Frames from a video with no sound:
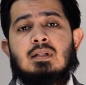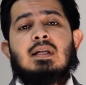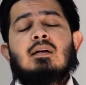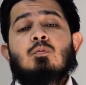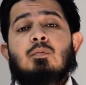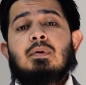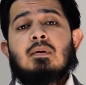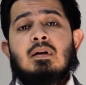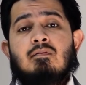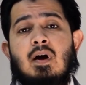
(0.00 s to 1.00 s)
The tenant will be
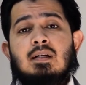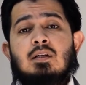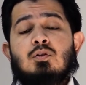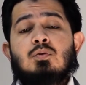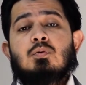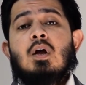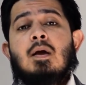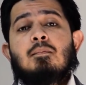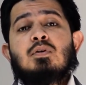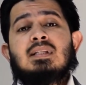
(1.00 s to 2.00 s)
invited to
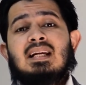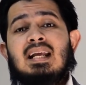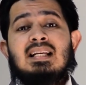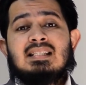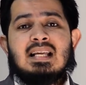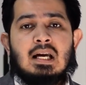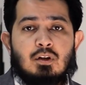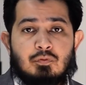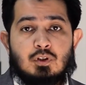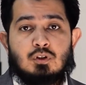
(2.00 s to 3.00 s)
present his side
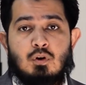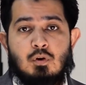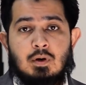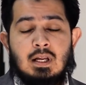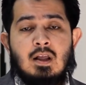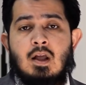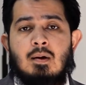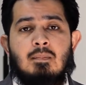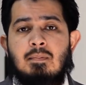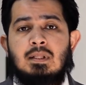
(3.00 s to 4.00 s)
of the story.
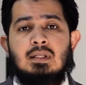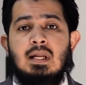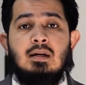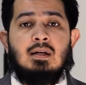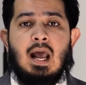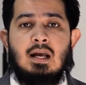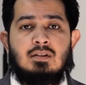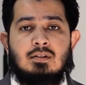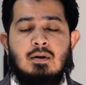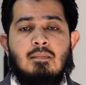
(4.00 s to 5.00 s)
Maybe the tenant
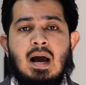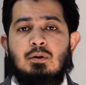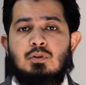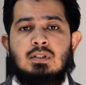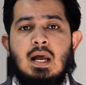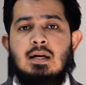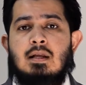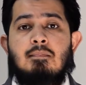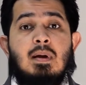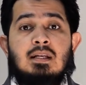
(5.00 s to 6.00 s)
has some
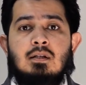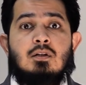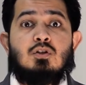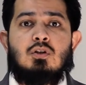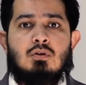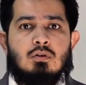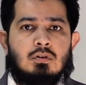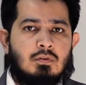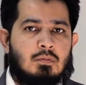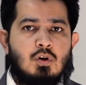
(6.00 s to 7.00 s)
outstanding maintenance dues
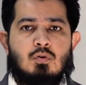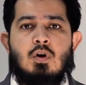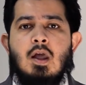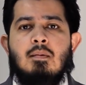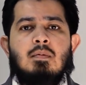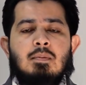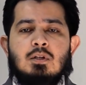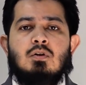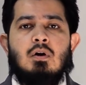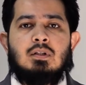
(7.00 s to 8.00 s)
from you. Maybe
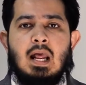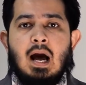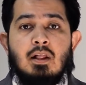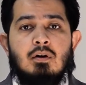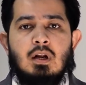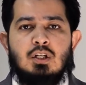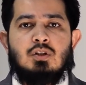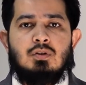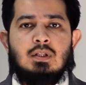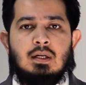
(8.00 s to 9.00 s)
he's got other
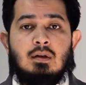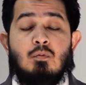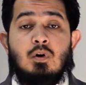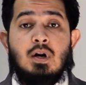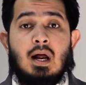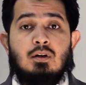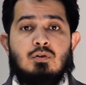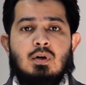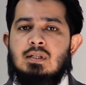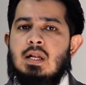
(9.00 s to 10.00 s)
issues that were not
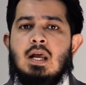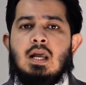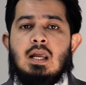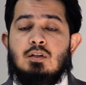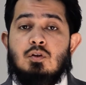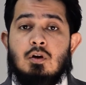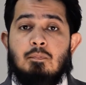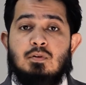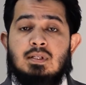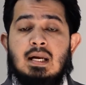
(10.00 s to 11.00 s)
addressed. He's going to
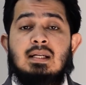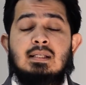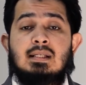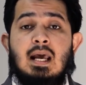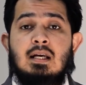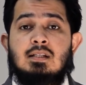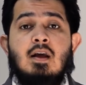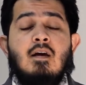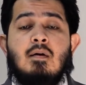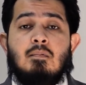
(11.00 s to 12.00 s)
present his case.
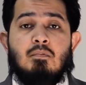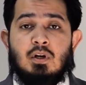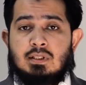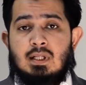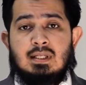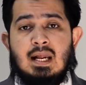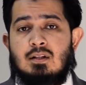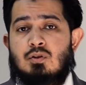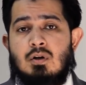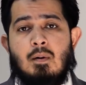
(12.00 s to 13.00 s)
Most of the
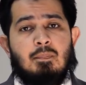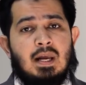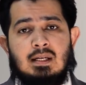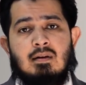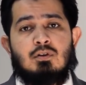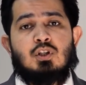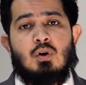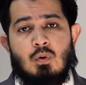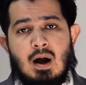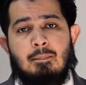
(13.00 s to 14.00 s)
tenants who are not paying never
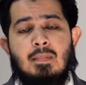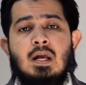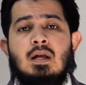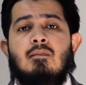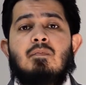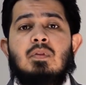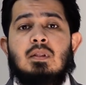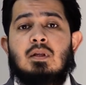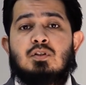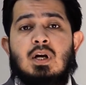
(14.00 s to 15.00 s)
show up.
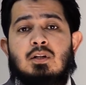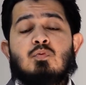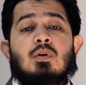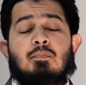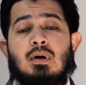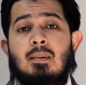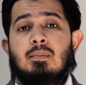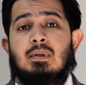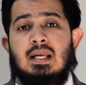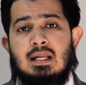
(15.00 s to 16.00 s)
The judge will
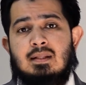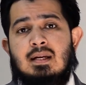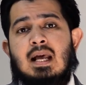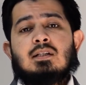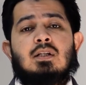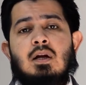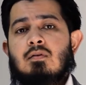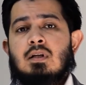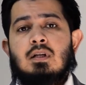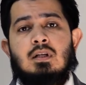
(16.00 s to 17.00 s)
probably in the next
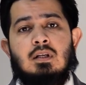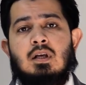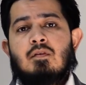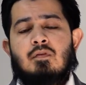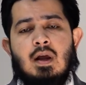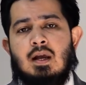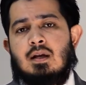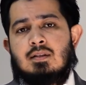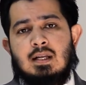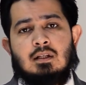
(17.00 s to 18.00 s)
hearing give
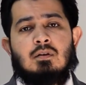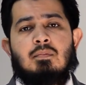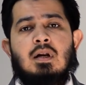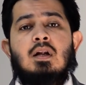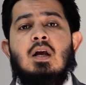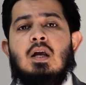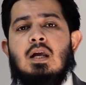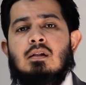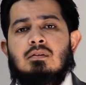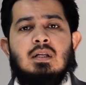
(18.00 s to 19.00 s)
a settlement.
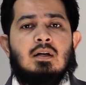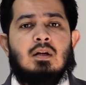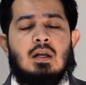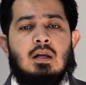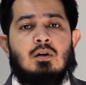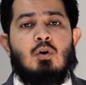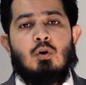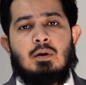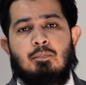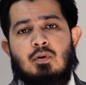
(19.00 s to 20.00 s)
He'll send a
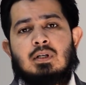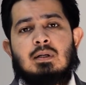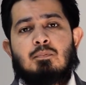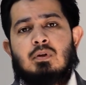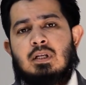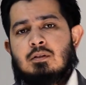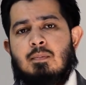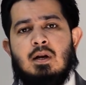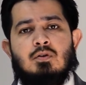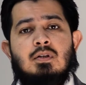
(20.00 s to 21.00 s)
court-appointed
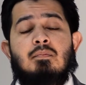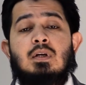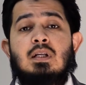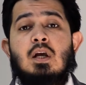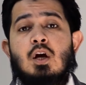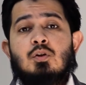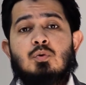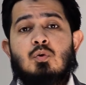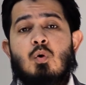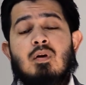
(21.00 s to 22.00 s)
policeman or somebody to
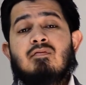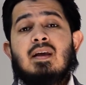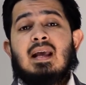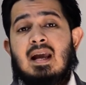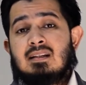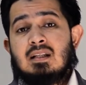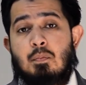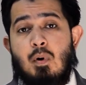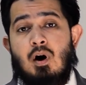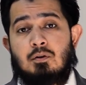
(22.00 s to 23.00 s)
go and vacate the
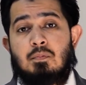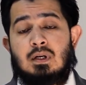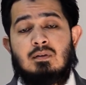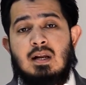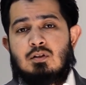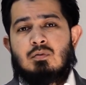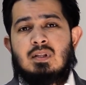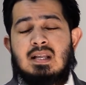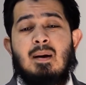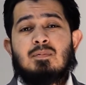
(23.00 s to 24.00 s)
apartment, right? So
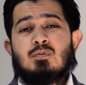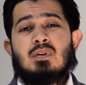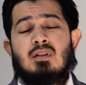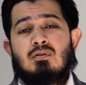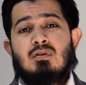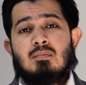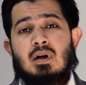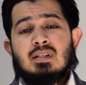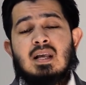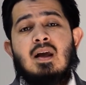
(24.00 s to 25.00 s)
this happens within 3
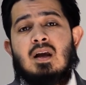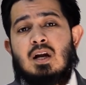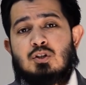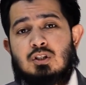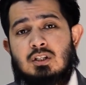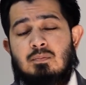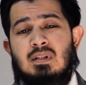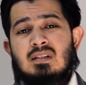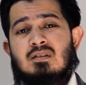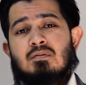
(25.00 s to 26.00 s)
months. And trust me,
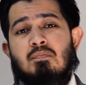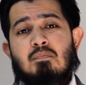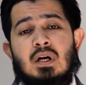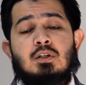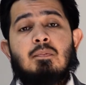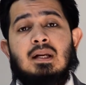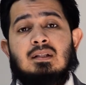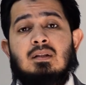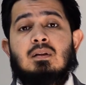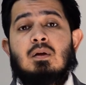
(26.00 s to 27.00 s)
this is much
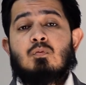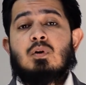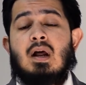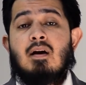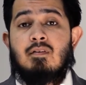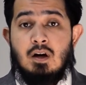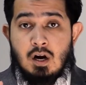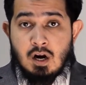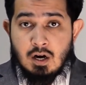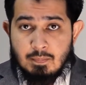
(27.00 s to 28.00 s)
better than what I've
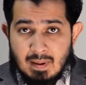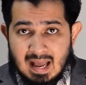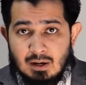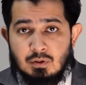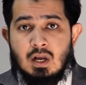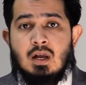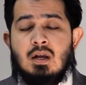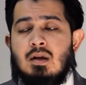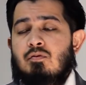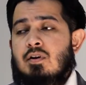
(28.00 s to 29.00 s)
heard about.
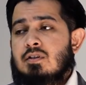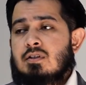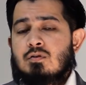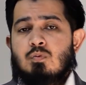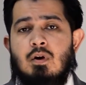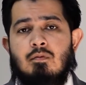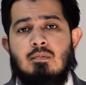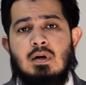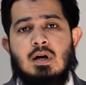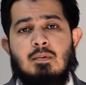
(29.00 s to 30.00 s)
For instance, one of
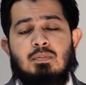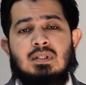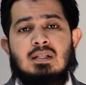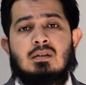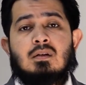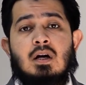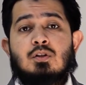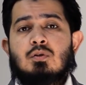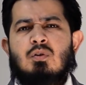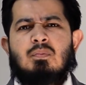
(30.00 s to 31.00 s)
my potential
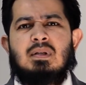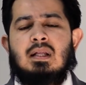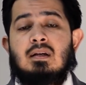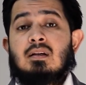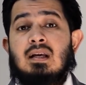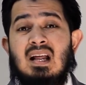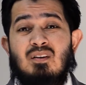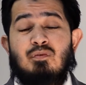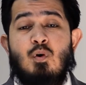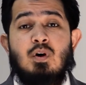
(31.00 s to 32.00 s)
clients told me that in
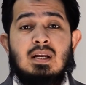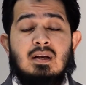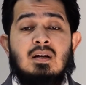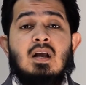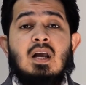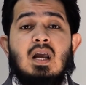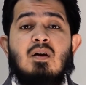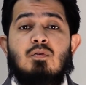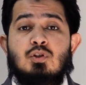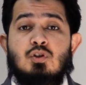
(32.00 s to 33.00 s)
California, it
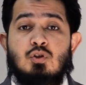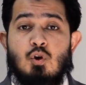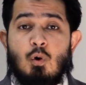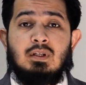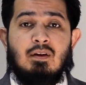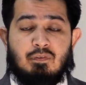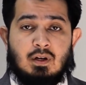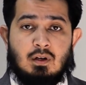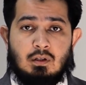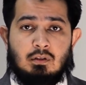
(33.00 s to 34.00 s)
was so
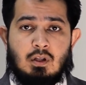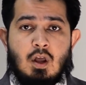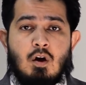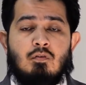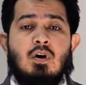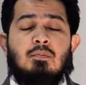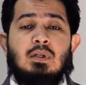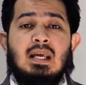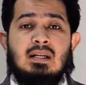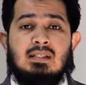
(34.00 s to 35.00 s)
difficult for him to
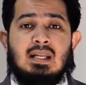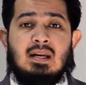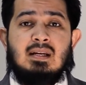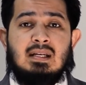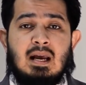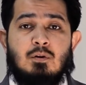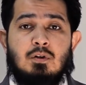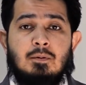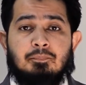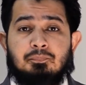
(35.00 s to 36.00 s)
get his tenant out.